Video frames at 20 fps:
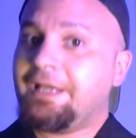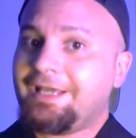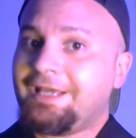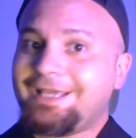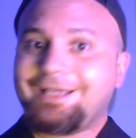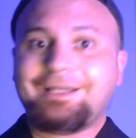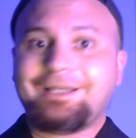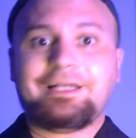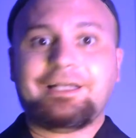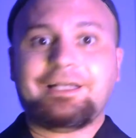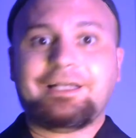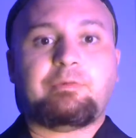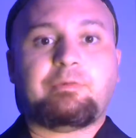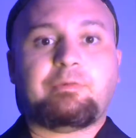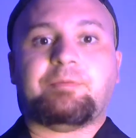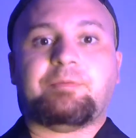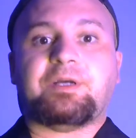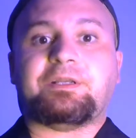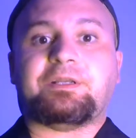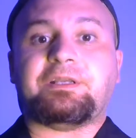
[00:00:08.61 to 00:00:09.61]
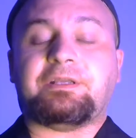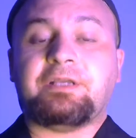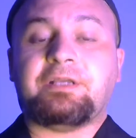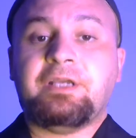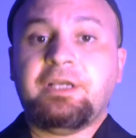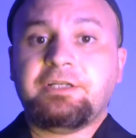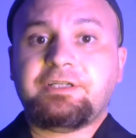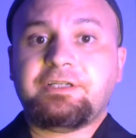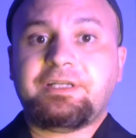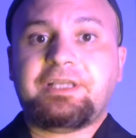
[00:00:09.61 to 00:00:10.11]
And hello, everybody.
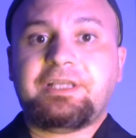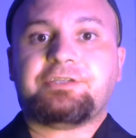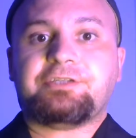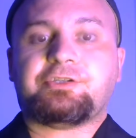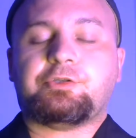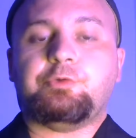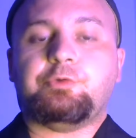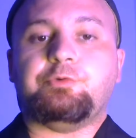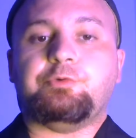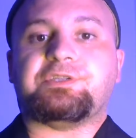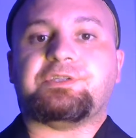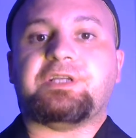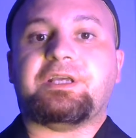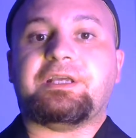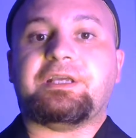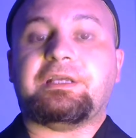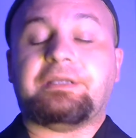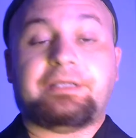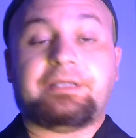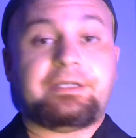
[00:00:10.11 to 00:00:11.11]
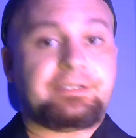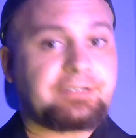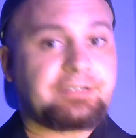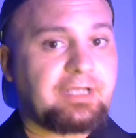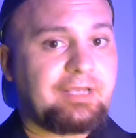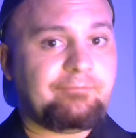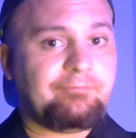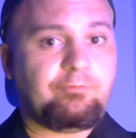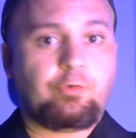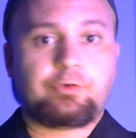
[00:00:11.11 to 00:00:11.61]
Today is Tuesday. It is
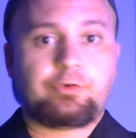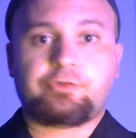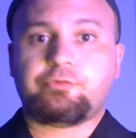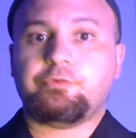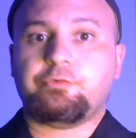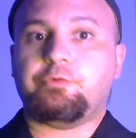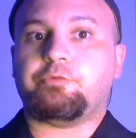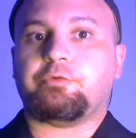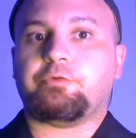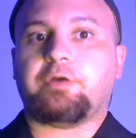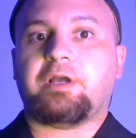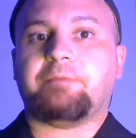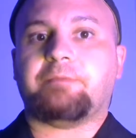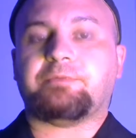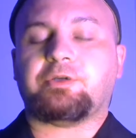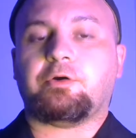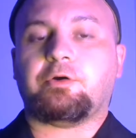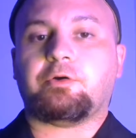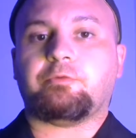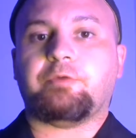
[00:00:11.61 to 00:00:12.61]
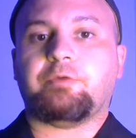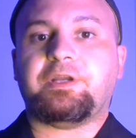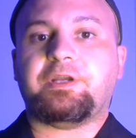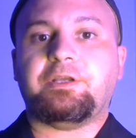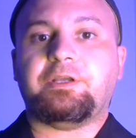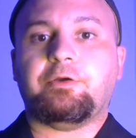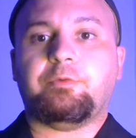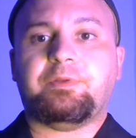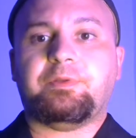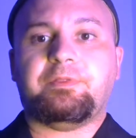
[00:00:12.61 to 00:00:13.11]
time for True Crime Talk
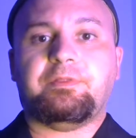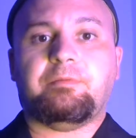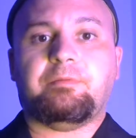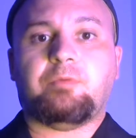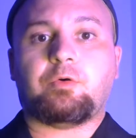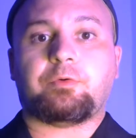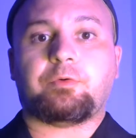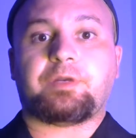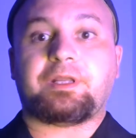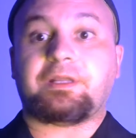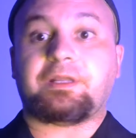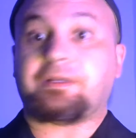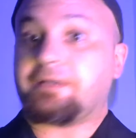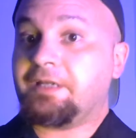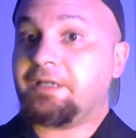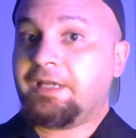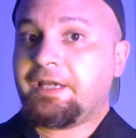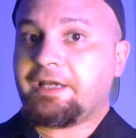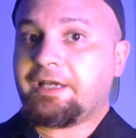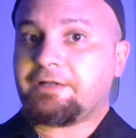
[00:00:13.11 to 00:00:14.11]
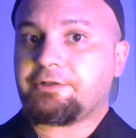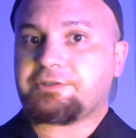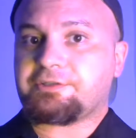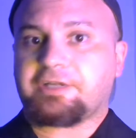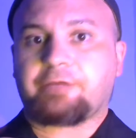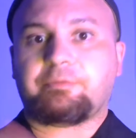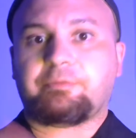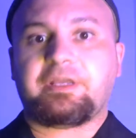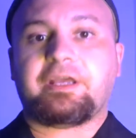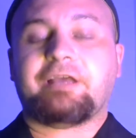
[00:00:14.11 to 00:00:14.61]
Radio in the morning. And it looks
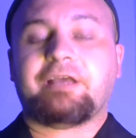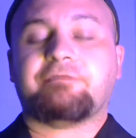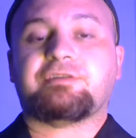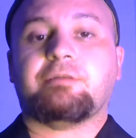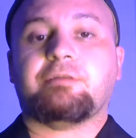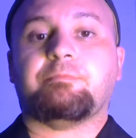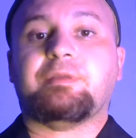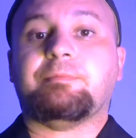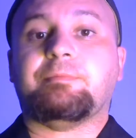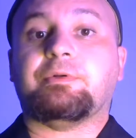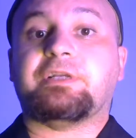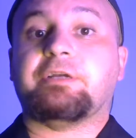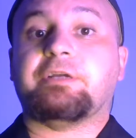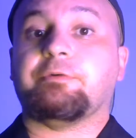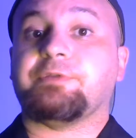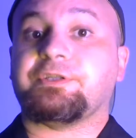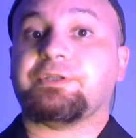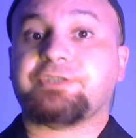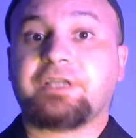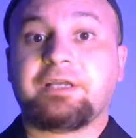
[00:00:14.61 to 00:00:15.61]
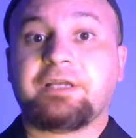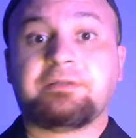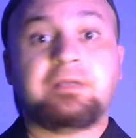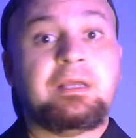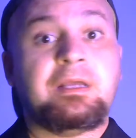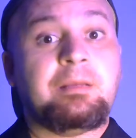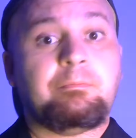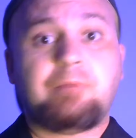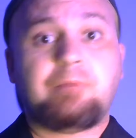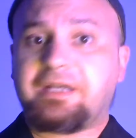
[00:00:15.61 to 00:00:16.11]
like we have some people here in the chat.
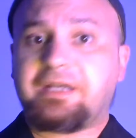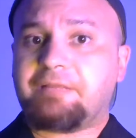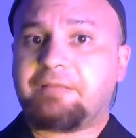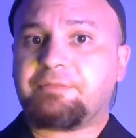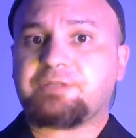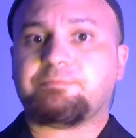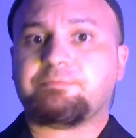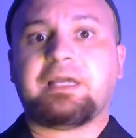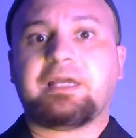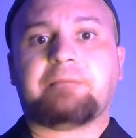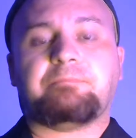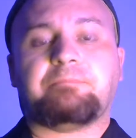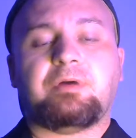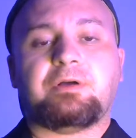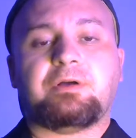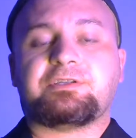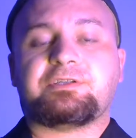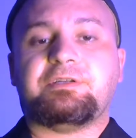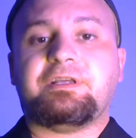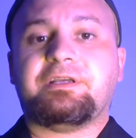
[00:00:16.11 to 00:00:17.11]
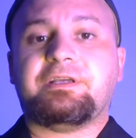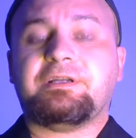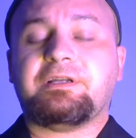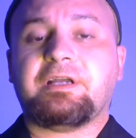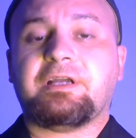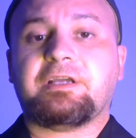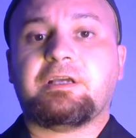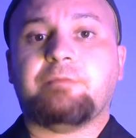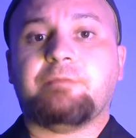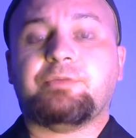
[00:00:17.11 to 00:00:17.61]
My name is Black Box Ned,
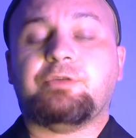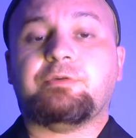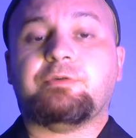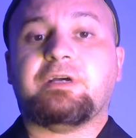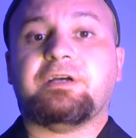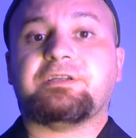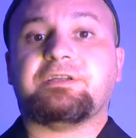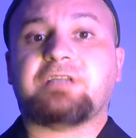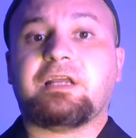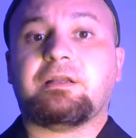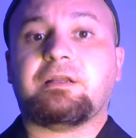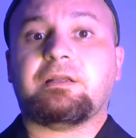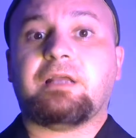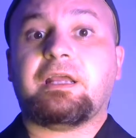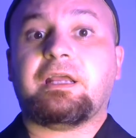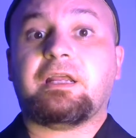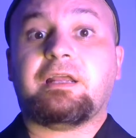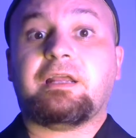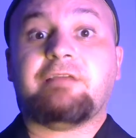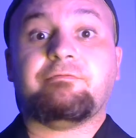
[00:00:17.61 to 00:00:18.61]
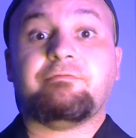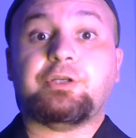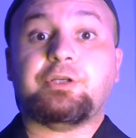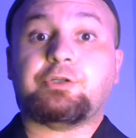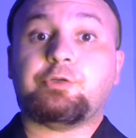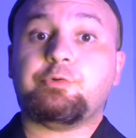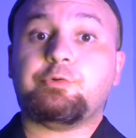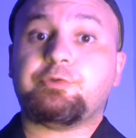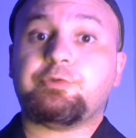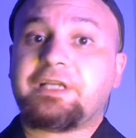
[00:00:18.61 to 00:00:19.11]
and I come to you guys every
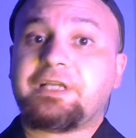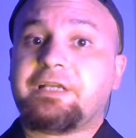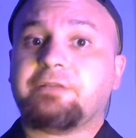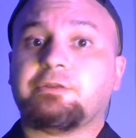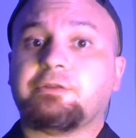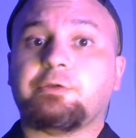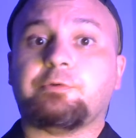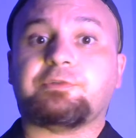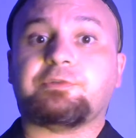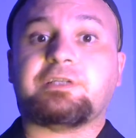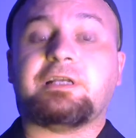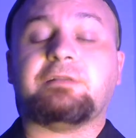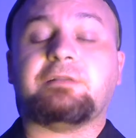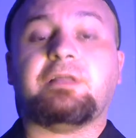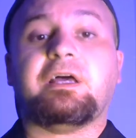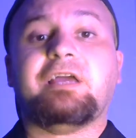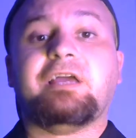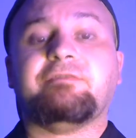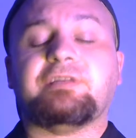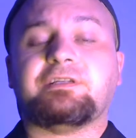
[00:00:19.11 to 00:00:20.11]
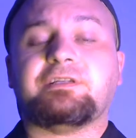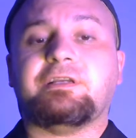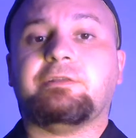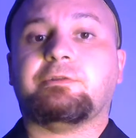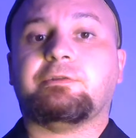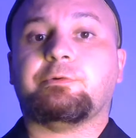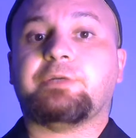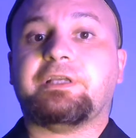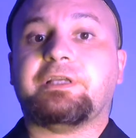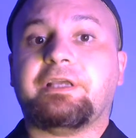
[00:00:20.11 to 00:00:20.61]
Tuesday and Thursday live at
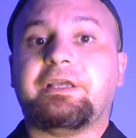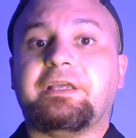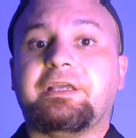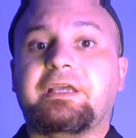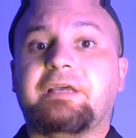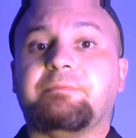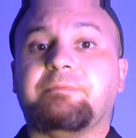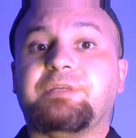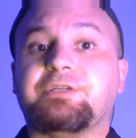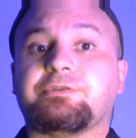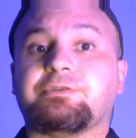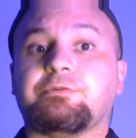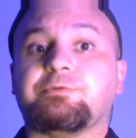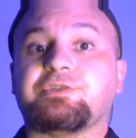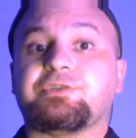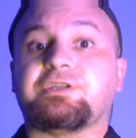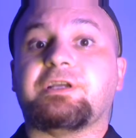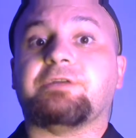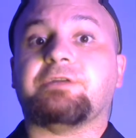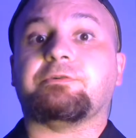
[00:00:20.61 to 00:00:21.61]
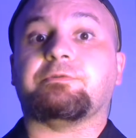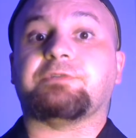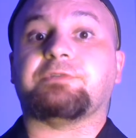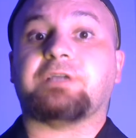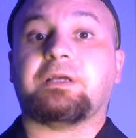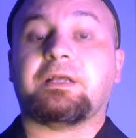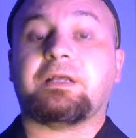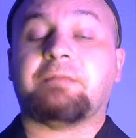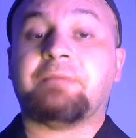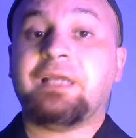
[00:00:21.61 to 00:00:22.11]
10:30 a.m. Eastern Standard
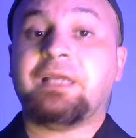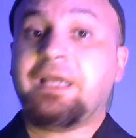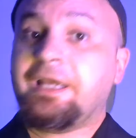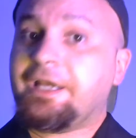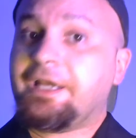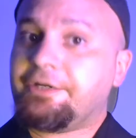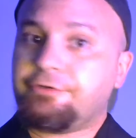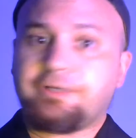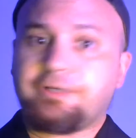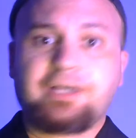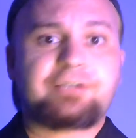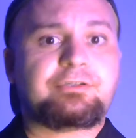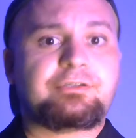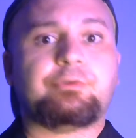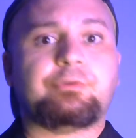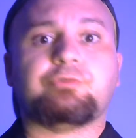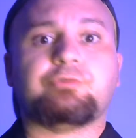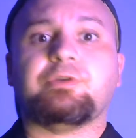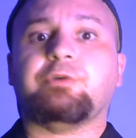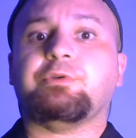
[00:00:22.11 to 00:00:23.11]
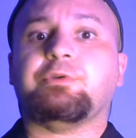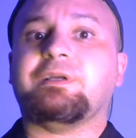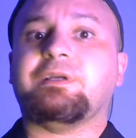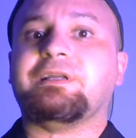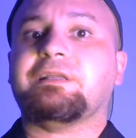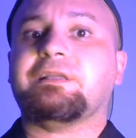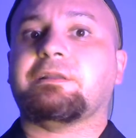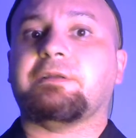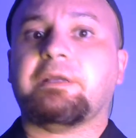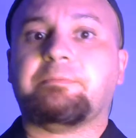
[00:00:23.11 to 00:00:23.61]
Time. And you guys know the drill. You can
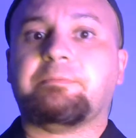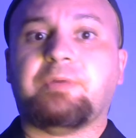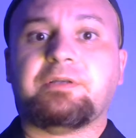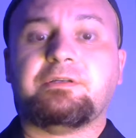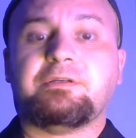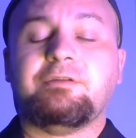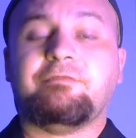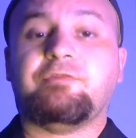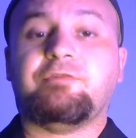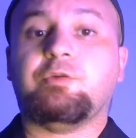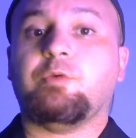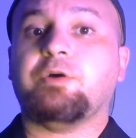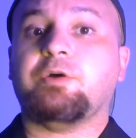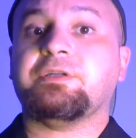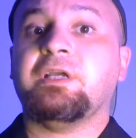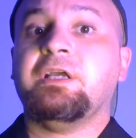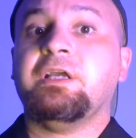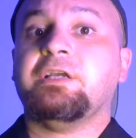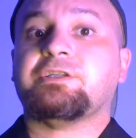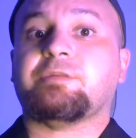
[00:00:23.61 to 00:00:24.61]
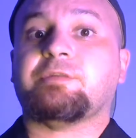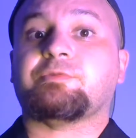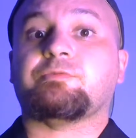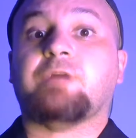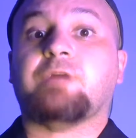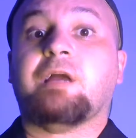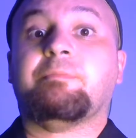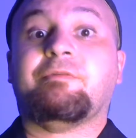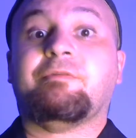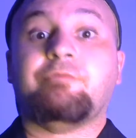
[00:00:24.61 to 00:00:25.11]
hit the like button if you want,
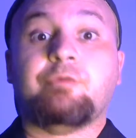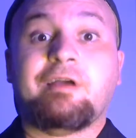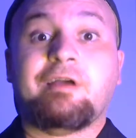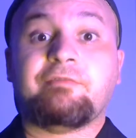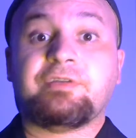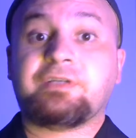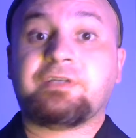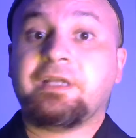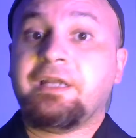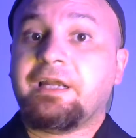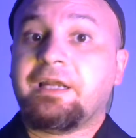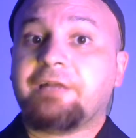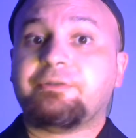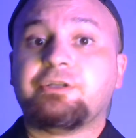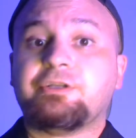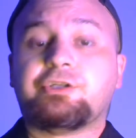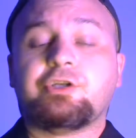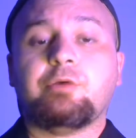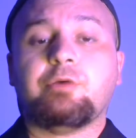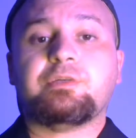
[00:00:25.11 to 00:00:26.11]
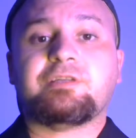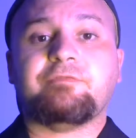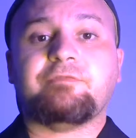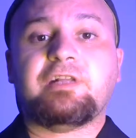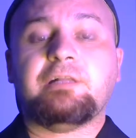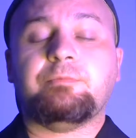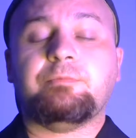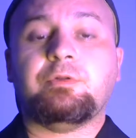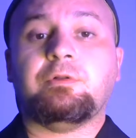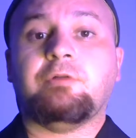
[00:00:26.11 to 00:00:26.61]
subscribe if you haven't, and this show is
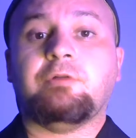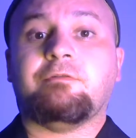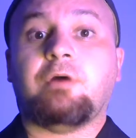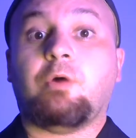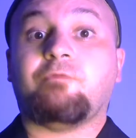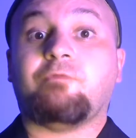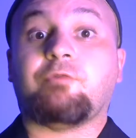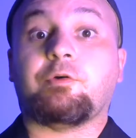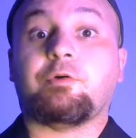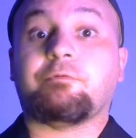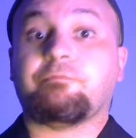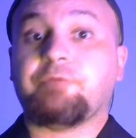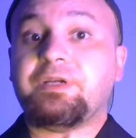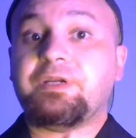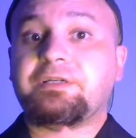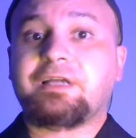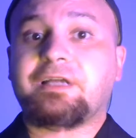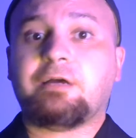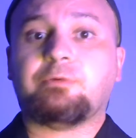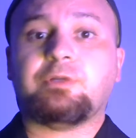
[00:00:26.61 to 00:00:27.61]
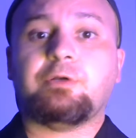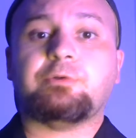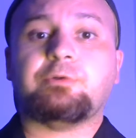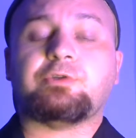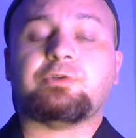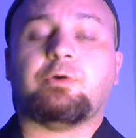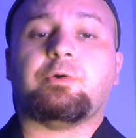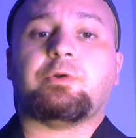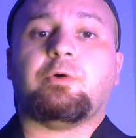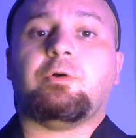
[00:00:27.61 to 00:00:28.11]
available for free
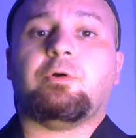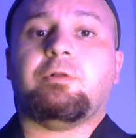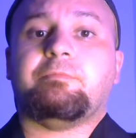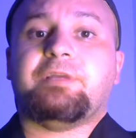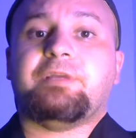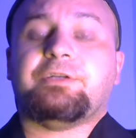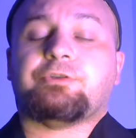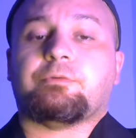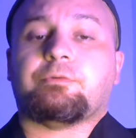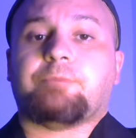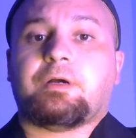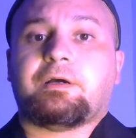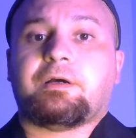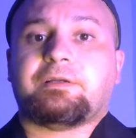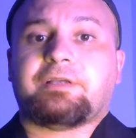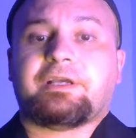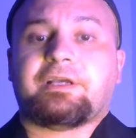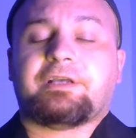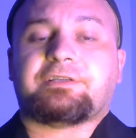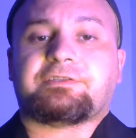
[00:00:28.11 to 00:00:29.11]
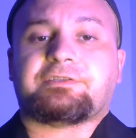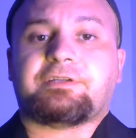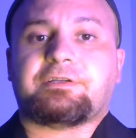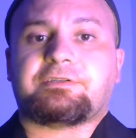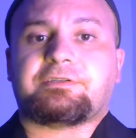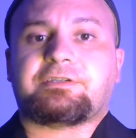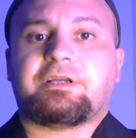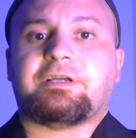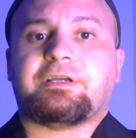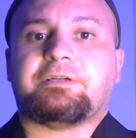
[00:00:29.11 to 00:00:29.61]
downloads on all major
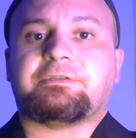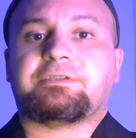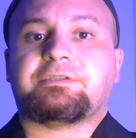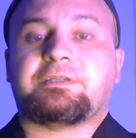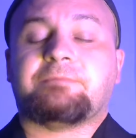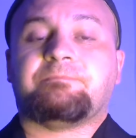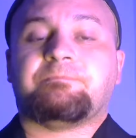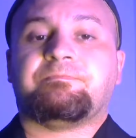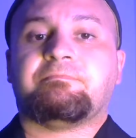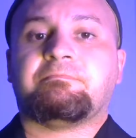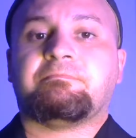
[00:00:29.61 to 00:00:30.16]
podcasting sites.